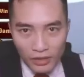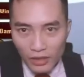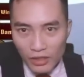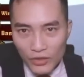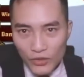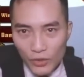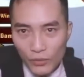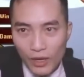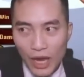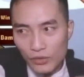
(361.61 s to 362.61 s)
So
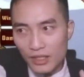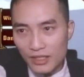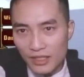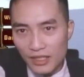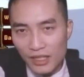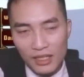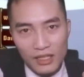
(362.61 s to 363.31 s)
as you can see,